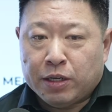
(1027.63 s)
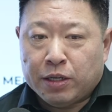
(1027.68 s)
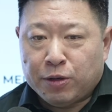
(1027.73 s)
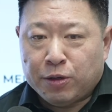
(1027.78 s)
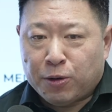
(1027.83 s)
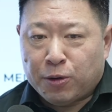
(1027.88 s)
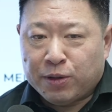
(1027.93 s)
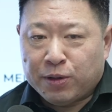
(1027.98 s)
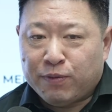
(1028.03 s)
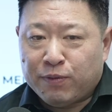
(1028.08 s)

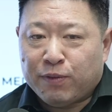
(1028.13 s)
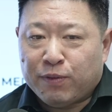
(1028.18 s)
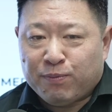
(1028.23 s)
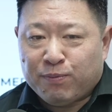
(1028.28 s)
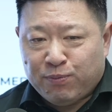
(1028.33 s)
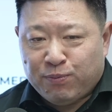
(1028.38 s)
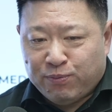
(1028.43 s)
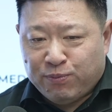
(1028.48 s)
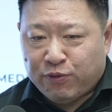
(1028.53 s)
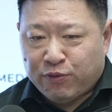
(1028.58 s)

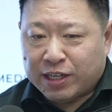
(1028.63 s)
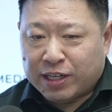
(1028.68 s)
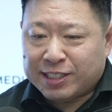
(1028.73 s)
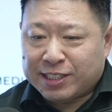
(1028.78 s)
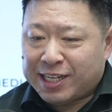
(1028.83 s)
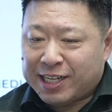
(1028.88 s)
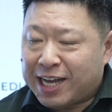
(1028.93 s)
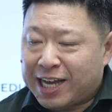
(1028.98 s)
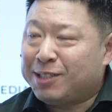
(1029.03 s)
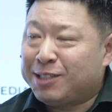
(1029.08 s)
even friends
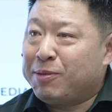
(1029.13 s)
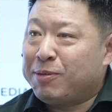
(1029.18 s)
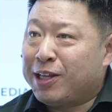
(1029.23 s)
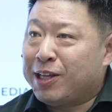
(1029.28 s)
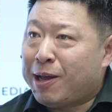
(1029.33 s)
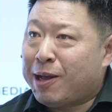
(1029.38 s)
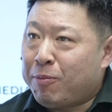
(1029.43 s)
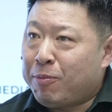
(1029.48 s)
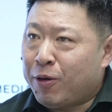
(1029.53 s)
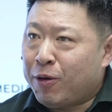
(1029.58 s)
had asked me at
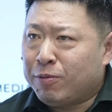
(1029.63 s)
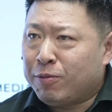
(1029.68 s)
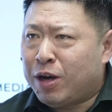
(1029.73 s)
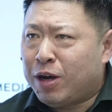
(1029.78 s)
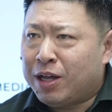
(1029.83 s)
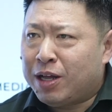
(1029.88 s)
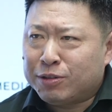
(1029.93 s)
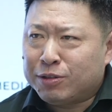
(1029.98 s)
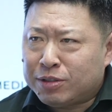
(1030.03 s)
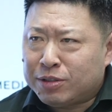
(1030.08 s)
that point,
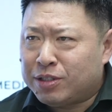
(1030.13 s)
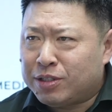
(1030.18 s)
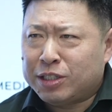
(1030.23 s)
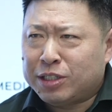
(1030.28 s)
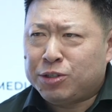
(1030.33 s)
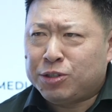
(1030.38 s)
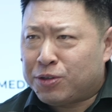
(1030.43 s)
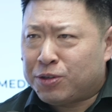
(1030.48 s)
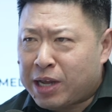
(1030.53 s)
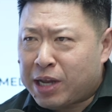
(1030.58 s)
wow,
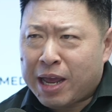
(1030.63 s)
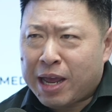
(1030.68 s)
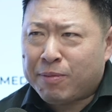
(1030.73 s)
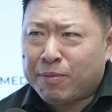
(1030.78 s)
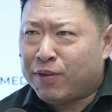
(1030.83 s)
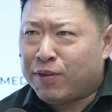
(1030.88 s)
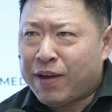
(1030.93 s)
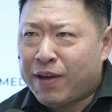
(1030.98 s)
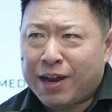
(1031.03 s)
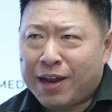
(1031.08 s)
it's your name.
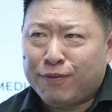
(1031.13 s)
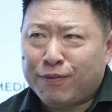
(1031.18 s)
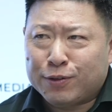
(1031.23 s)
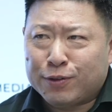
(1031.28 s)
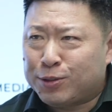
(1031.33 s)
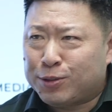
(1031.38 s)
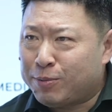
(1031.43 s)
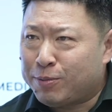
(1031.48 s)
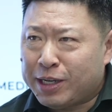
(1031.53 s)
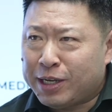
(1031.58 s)
You've had it for
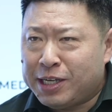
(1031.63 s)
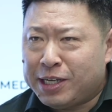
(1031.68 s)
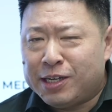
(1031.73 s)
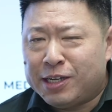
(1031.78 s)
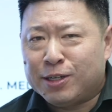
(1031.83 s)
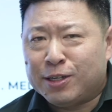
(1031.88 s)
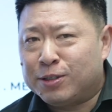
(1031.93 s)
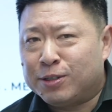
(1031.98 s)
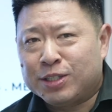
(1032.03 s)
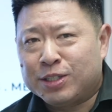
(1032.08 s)
so many
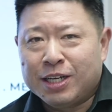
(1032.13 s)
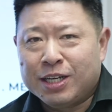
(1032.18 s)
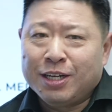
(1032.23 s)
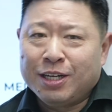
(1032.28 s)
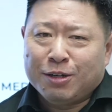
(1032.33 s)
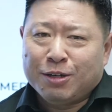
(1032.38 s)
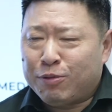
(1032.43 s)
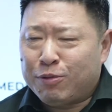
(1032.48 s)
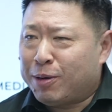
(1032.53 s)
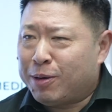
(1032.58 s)
years.
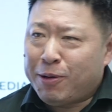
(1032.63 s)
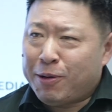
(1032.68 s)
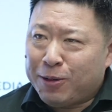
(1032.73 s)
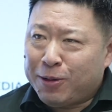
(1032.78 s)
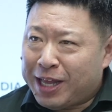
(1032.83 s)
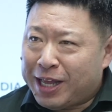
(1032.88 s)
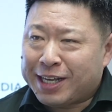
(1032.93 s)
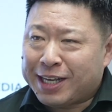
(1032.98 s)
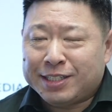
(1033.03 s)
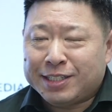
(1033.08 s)
What about
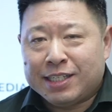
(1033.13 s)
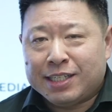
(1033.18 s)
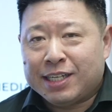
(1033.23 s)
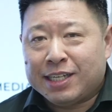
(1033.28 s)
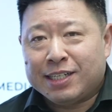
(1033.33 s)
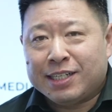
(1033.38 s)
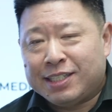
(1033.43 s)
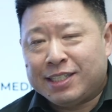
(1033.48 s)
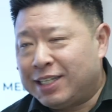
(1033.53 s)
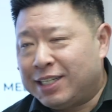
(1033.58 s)
legacy?
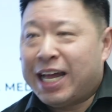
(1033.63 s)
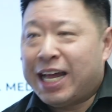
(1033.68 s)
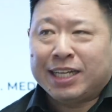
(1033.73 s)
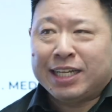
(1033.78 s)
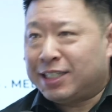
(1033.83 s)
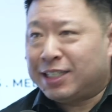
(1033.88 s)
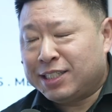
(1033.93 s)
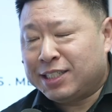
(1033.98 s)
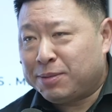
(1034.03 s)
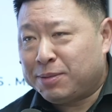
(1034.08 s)
And I said, nah,
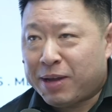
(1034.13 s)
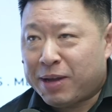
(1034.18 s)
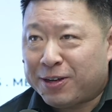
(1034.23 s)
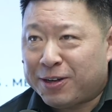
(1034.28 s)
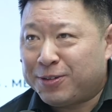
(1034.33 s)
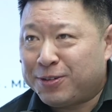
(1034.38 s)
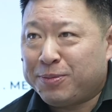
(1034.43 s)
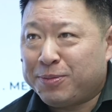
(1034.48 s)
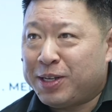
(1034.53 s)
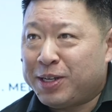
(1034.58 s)
that doesn't
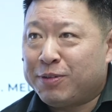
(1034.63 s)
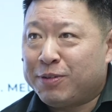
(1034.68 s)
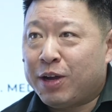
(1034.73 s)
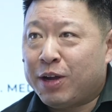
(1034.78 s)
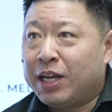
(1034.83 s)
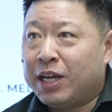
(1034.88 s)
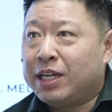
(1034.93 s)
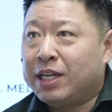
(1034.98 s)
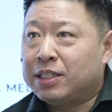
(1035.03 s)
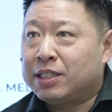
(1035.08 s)
matter to me,
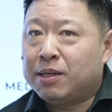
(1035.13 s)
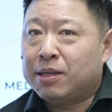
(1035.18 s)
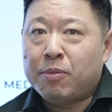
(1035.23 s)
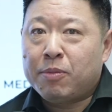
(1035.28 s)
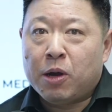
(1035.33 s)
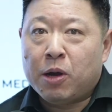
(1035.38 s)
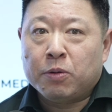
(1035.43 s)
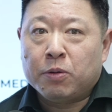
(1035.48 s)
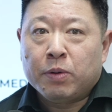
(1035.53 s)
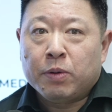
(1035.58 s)
right? It's
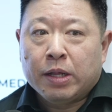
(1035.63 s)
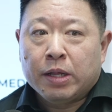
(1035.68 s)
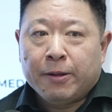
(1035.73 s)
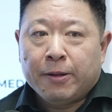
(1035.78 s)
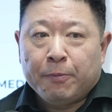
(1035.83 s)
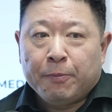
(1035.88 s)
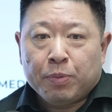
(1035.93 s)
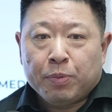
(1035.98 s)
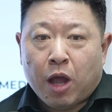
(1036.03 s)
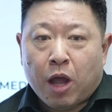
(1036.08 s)
about
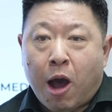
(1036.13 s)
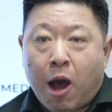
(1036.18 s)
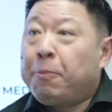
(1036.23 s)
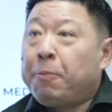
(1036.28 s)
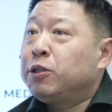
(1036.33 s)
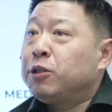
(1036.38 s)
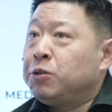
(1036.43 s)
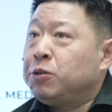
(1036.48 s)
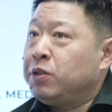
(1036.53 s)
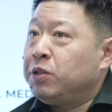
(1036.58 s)

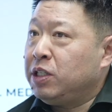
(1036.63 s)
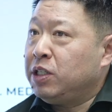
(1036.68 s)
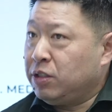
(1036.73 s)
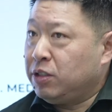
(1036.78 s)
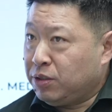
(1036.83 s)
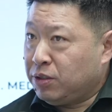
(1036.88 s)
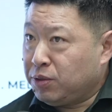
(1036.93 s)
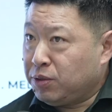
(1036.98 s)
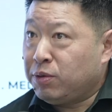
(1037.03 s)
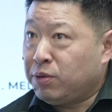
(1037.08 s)
opportunity to
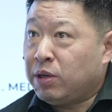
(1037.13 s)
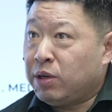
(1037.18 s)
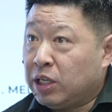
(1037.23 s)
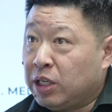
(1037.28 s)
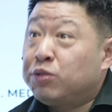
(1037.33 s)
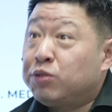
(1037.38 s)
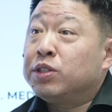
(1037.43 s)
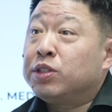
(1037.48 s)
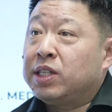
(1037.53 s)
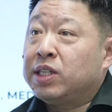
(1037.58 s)
do
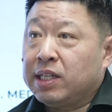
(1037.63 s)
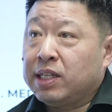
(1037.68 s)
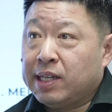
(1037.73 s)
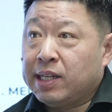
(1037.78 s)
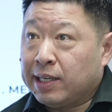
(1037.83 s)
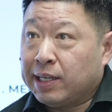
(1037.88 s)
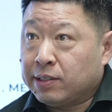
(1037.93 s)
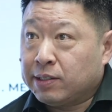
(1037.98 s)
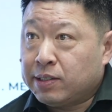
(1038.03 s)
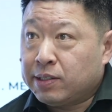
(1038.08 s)
interesting
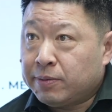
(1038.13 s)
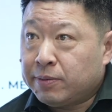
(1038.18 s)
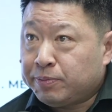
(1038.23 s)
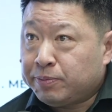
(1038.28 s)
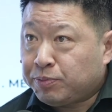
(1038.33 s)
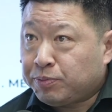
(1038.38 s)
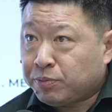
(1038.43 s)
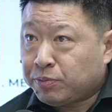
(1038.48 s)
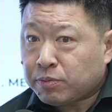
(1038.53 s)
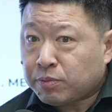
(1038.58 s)
things.
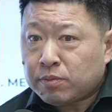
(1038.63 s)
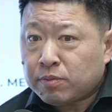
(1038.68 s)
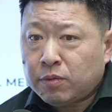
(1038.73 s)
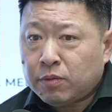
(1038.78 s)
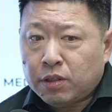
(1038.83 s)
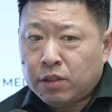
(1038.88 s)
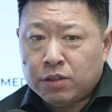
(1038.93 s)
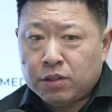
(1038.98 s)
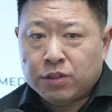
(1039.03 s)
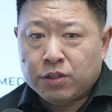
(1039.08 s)

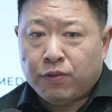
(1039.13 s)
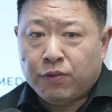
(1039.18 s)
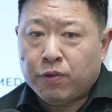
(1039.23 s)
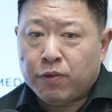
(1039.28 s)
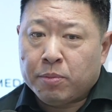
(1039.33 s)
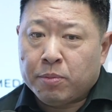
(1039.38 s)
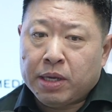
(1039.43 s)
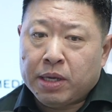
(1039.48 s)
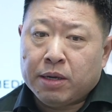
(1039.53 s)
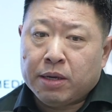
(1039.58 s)
So
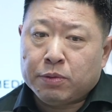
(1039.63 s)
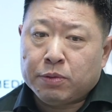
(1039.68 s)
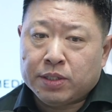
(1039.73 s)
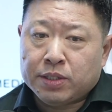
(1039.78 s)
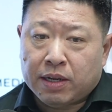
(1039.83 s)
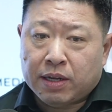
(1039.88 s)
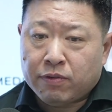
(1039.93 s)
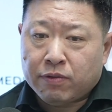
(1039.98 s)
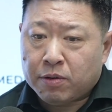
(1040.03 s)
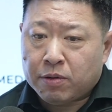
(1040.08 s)
for me, it was never